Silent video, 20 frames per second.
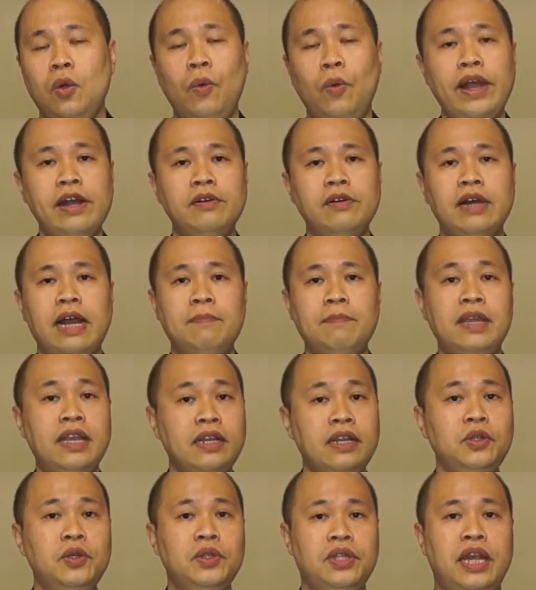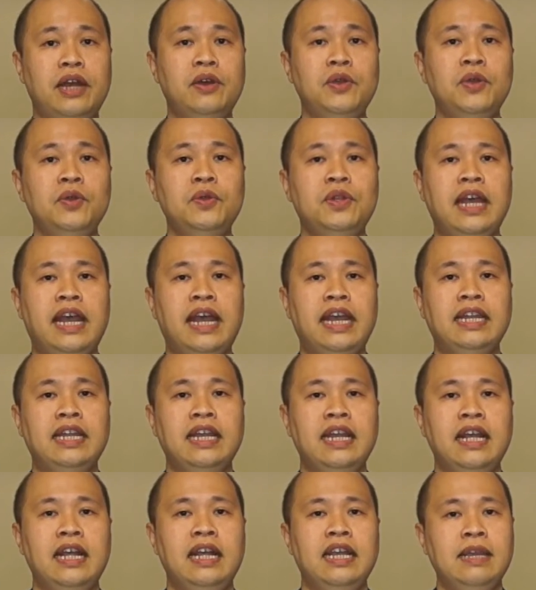Well, I'm here to tell you
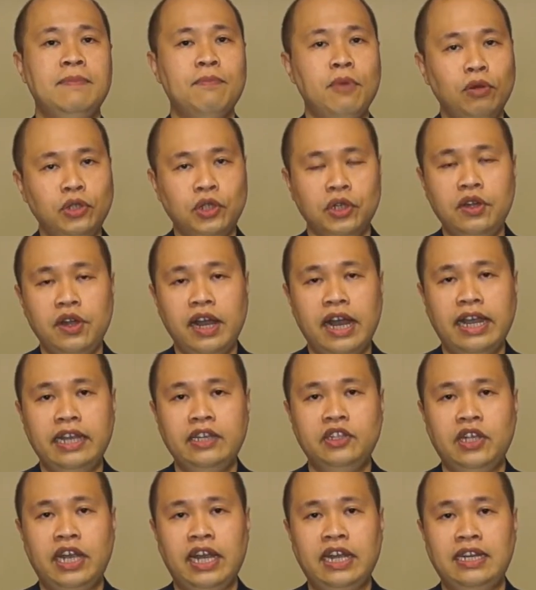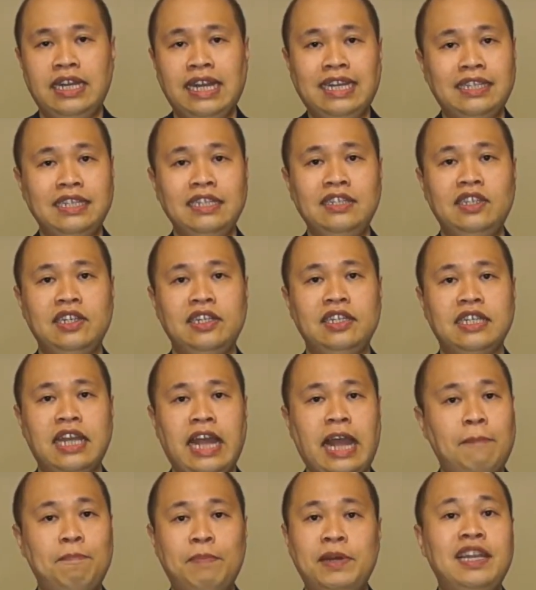that emotional hijack doesn't just
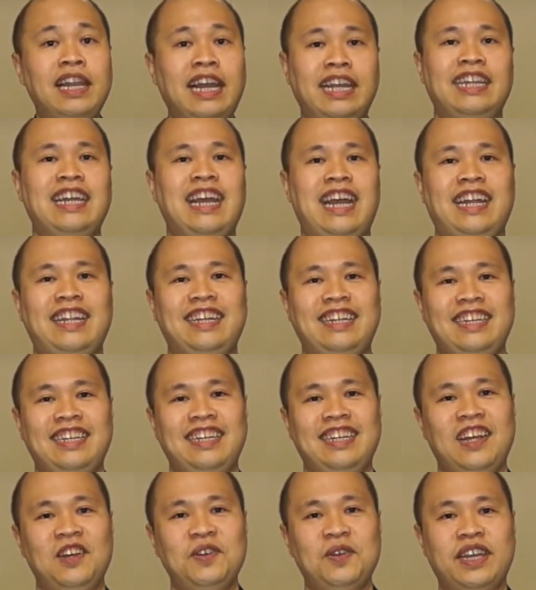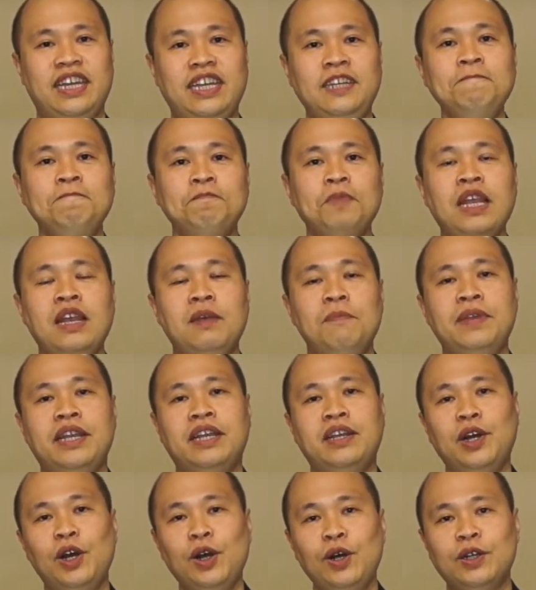happen like that. Okay?
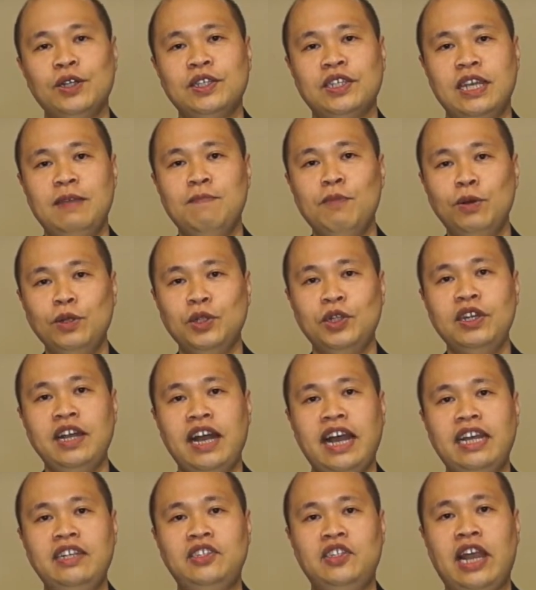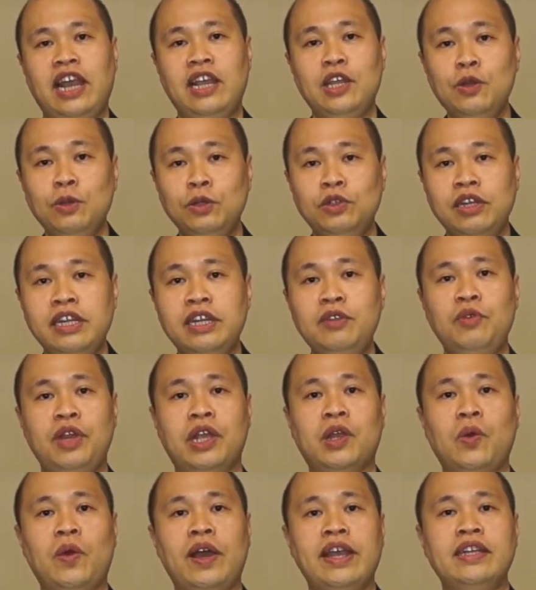Because emotional hijack usually
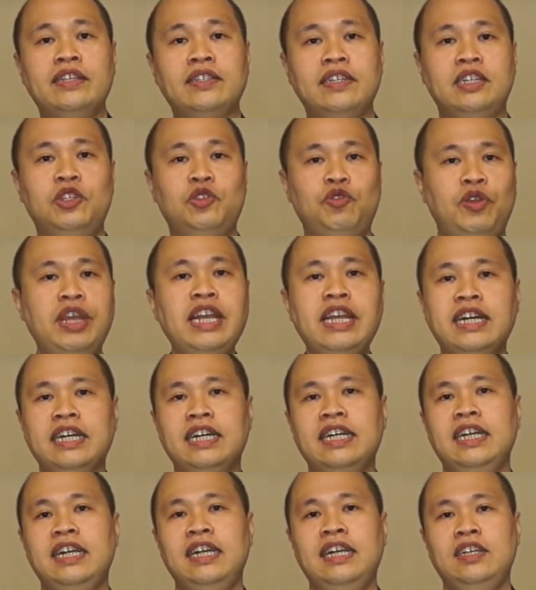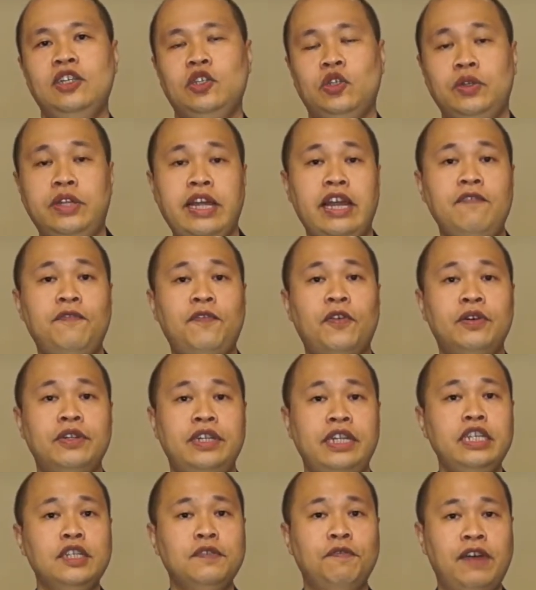requires a trigger. So therefore,
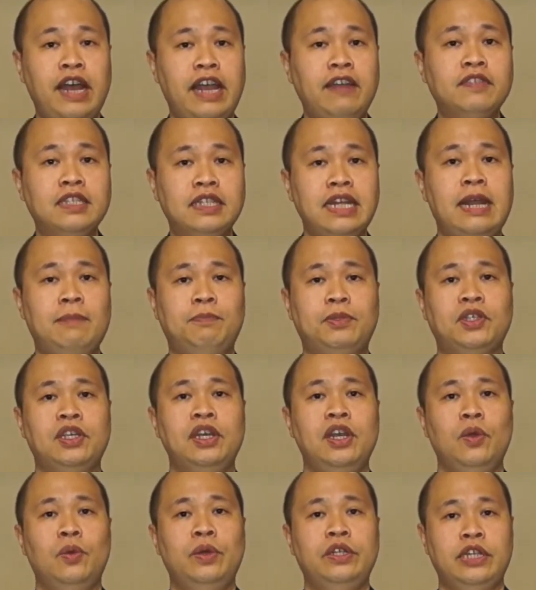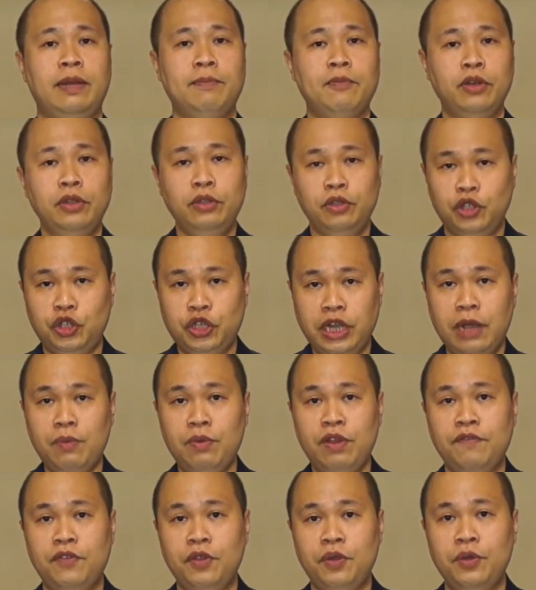these 5 steps, which I'm going to share
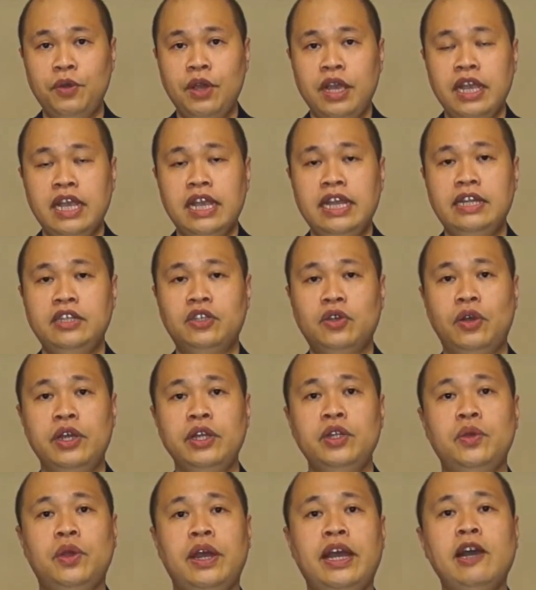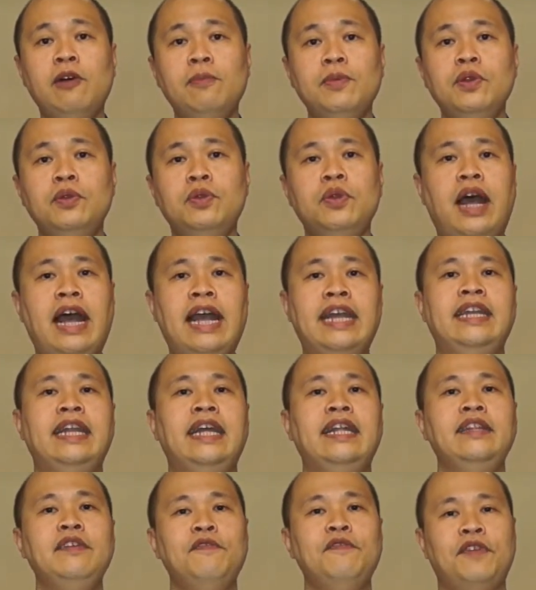with you, it is going to help you to
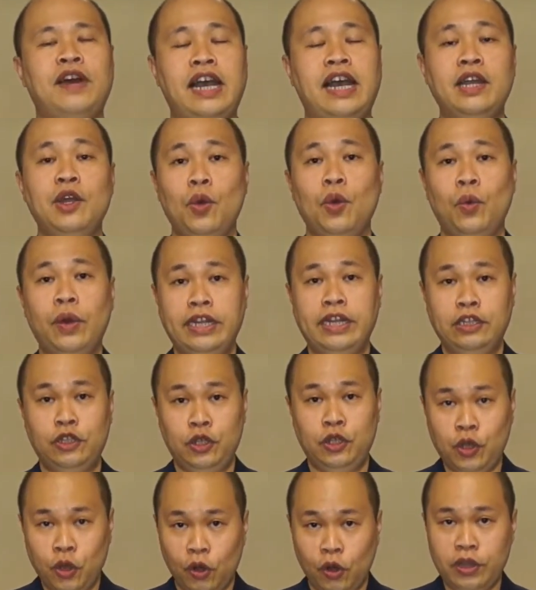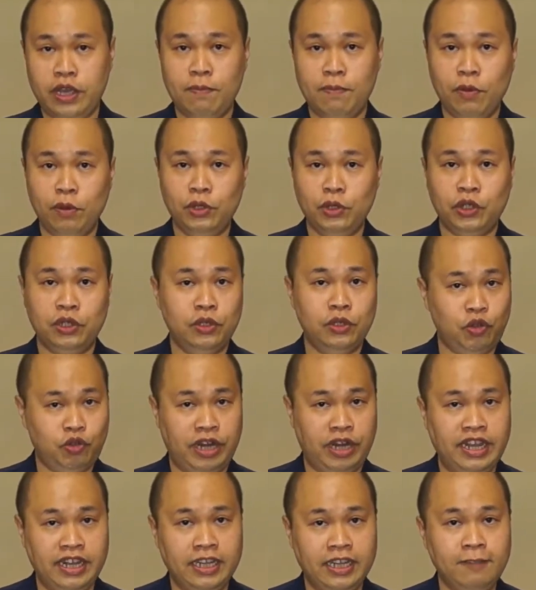identify what is your emotional
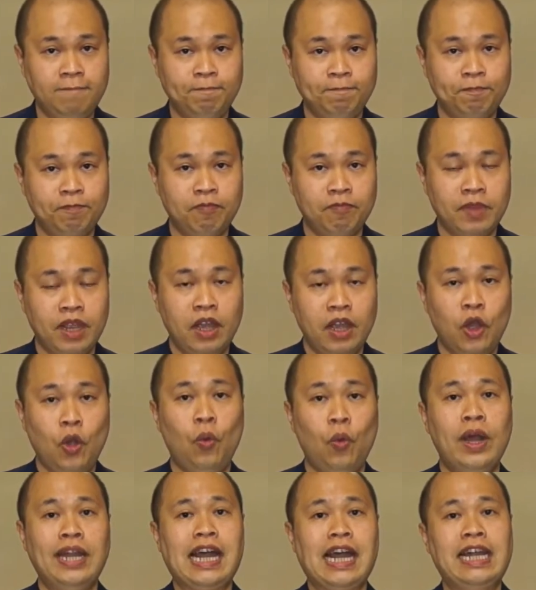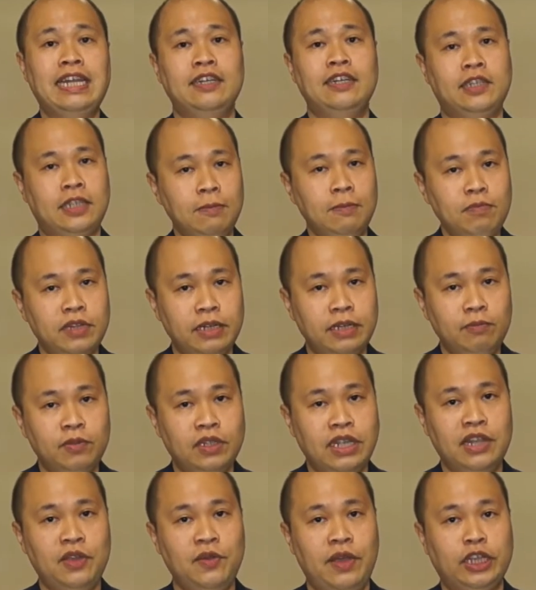trigger, what are the
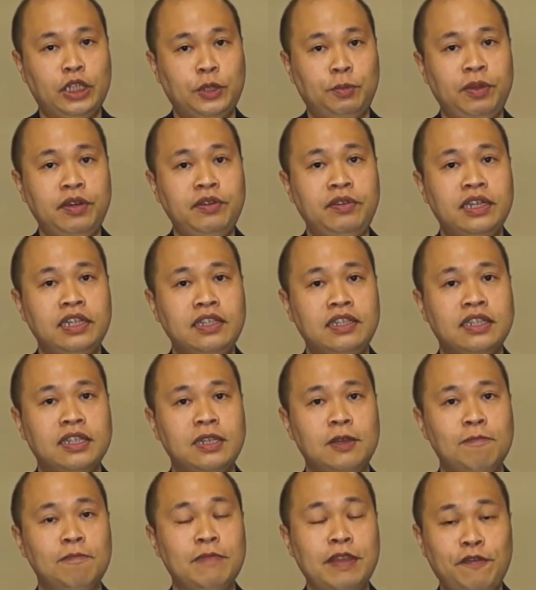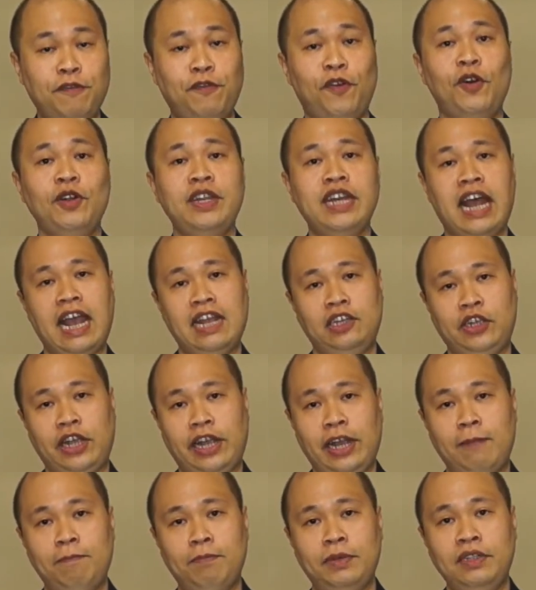symptoms that you experience before the hijack
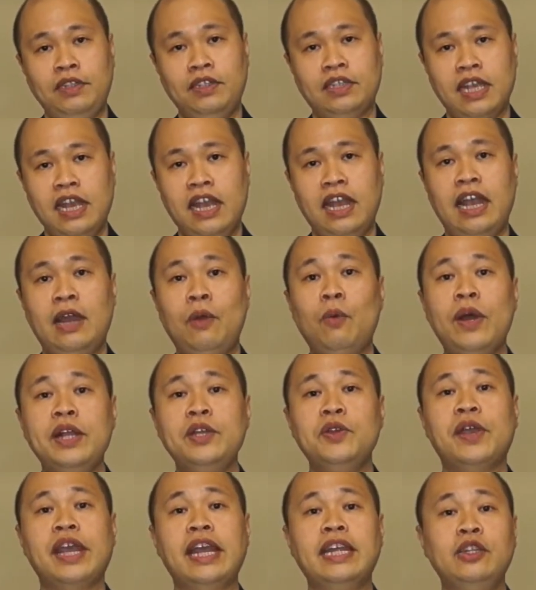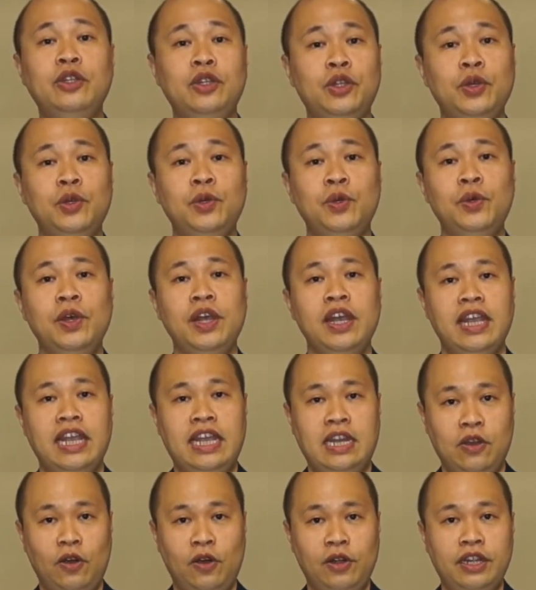happens, and what you can do
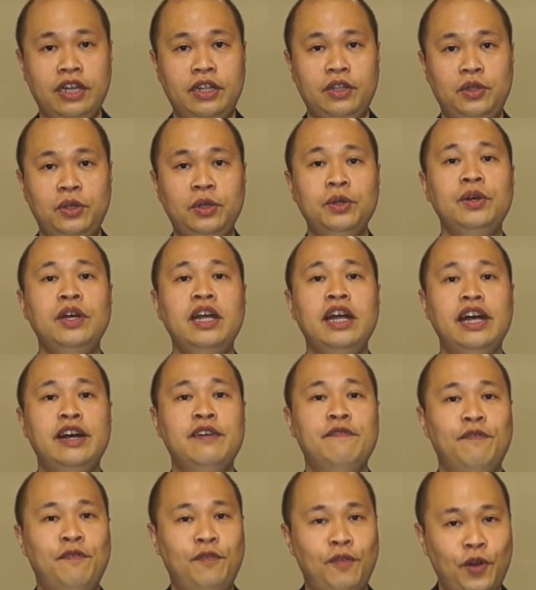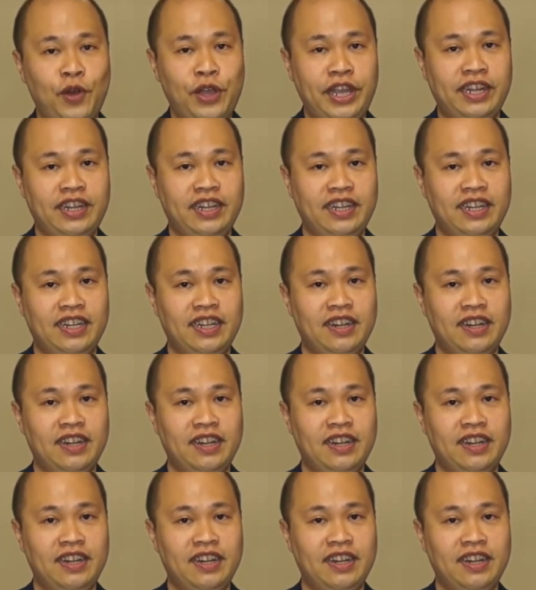in order to avoid